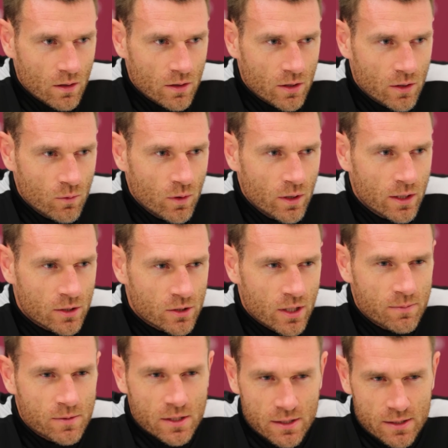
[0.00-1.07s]
you want to,
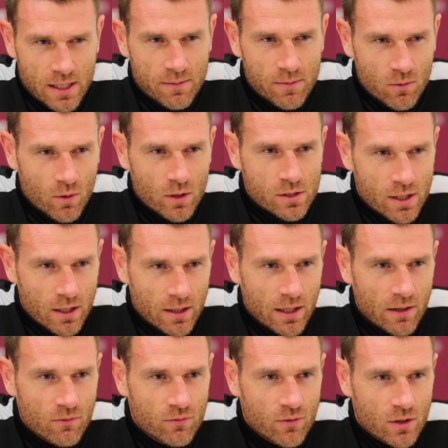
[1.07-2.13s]
James is the type that wants to
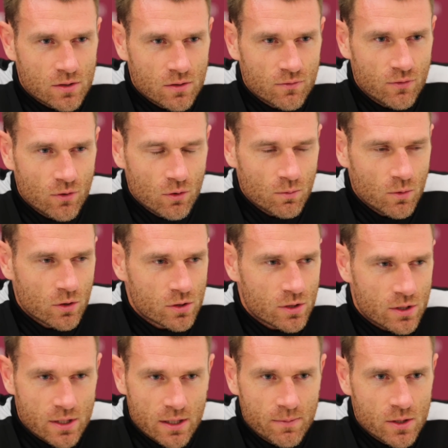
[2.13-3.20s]
learn first and
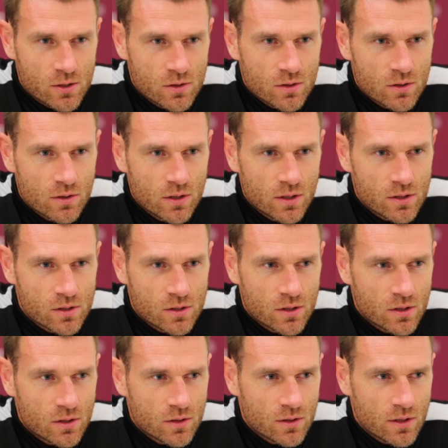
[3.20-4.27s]
foremost, the same as
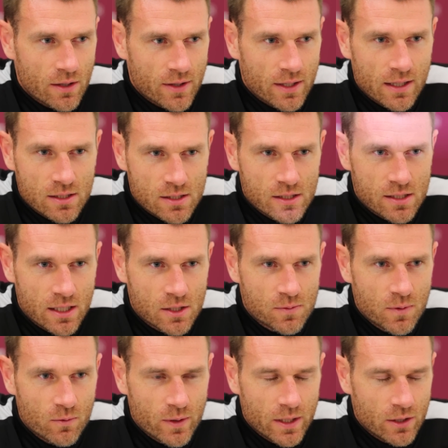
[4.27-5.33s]
I think that's a
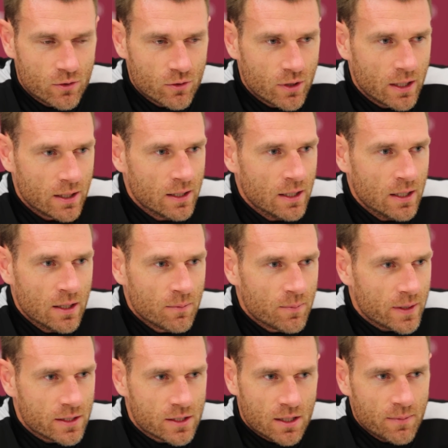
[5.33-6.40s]
sensible way to do it.
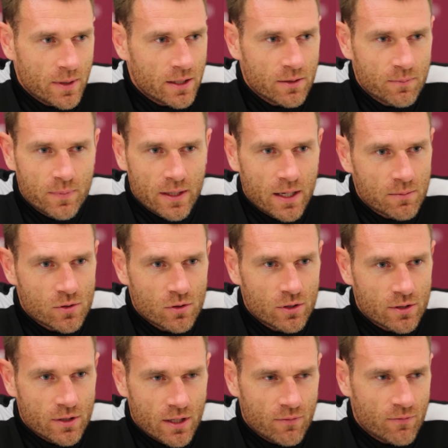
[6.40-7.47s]
But he's come in and been
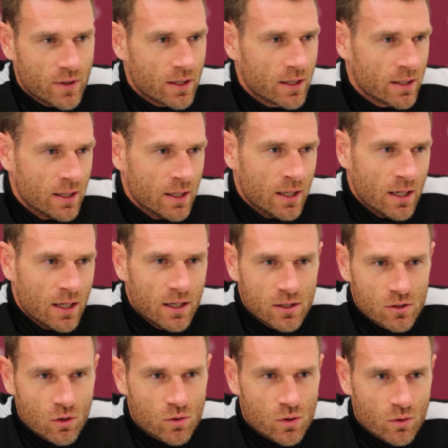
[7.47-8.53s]
absolutely terrific, and
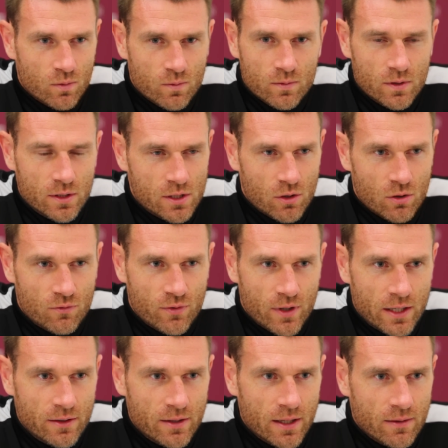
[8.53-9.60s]
he's a good
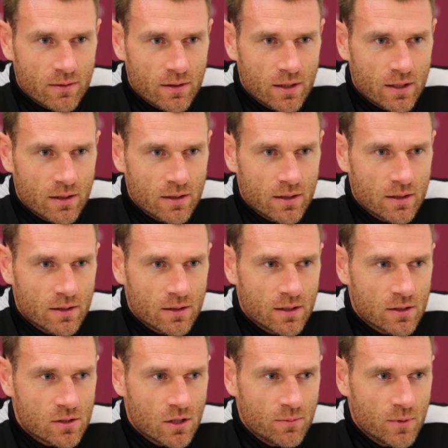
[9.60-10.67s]
friend
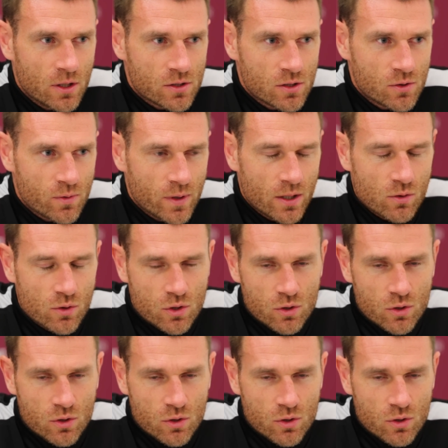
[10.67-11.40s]
of some of us as well.